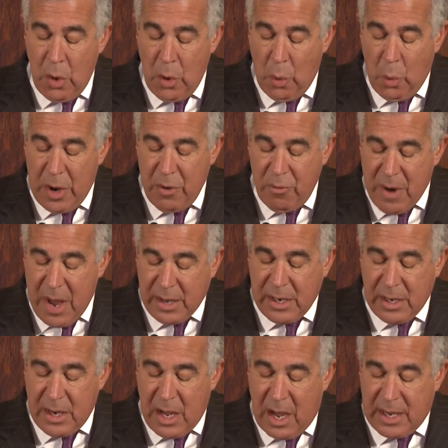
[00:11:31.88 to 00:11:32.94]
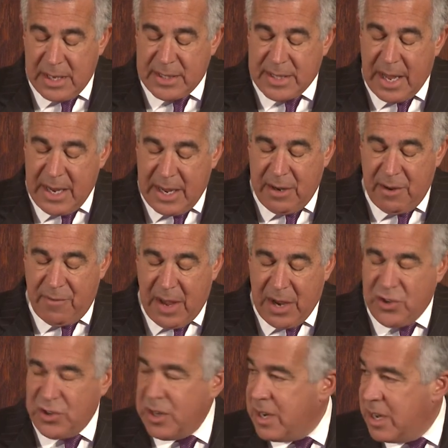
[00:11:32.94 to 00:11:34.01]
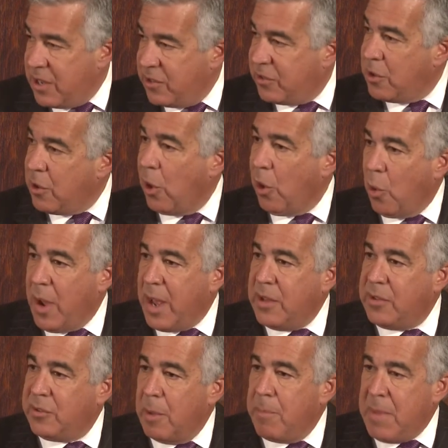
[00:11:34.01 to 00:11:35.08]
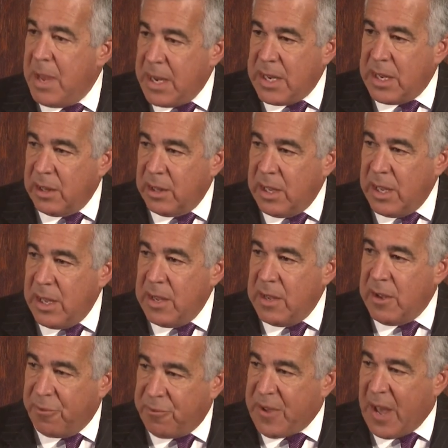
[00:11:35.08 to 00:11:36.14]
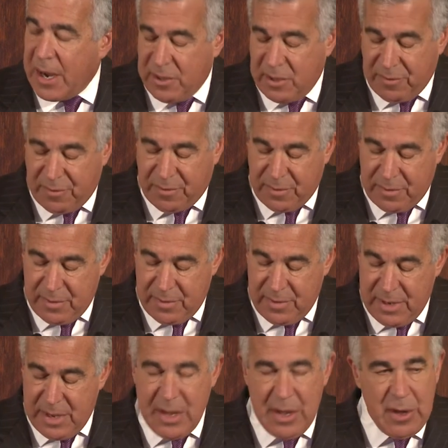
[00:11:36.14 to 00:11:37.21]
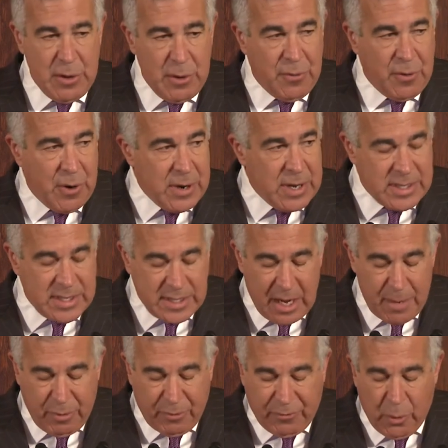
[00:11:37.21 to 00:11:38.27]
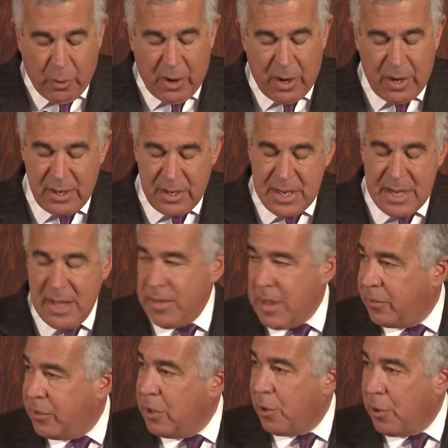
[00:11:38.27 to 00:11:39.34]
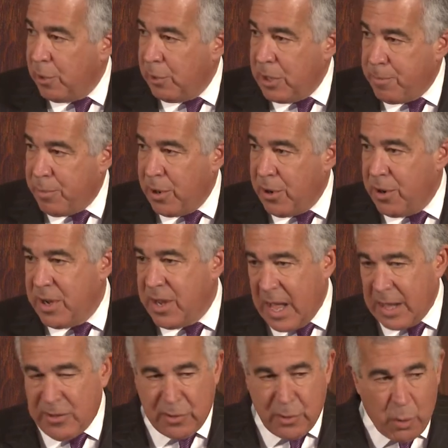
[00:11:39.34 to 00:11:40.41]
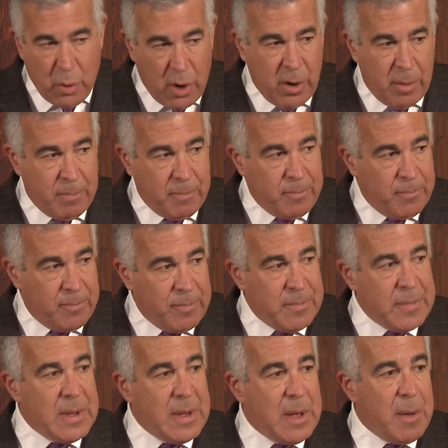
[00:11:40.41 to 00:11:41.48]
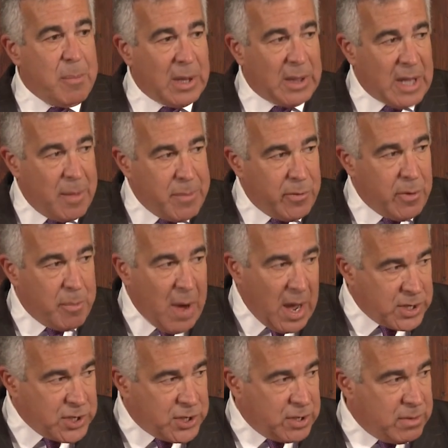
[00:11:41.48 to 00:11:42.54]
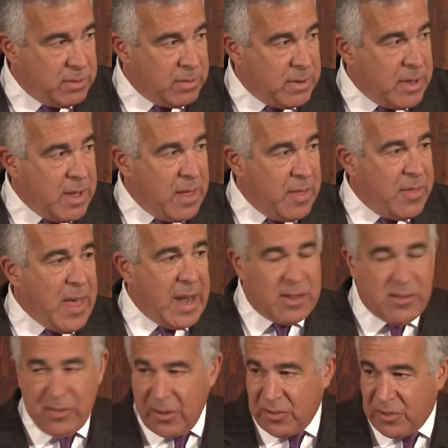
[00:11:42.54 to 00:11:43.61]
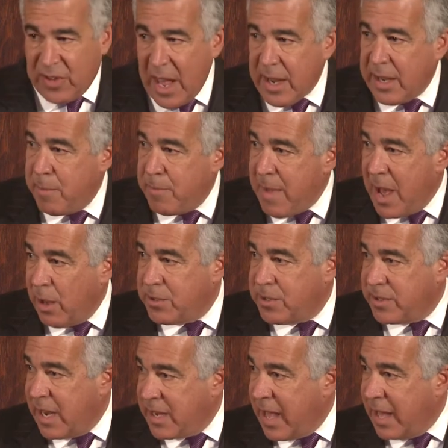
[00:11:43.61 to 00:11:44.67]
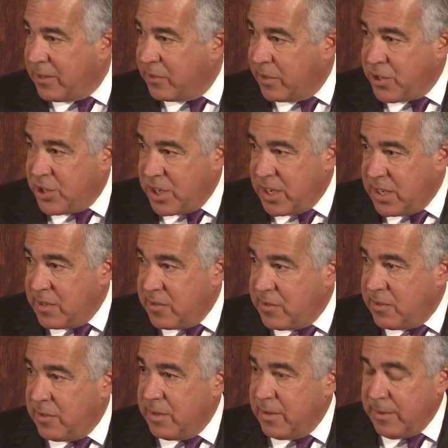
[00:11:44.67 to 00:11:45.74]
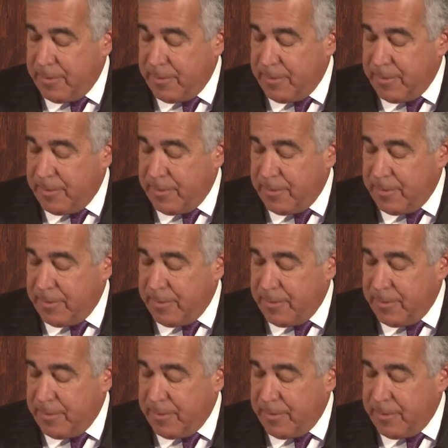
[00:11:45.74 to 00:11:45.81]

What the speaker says: We recognize that innovation isn't always immediately effective. You've heard it said before that the early bird gets the worm. But let me remind you that it's the second mouse that gets the cheese.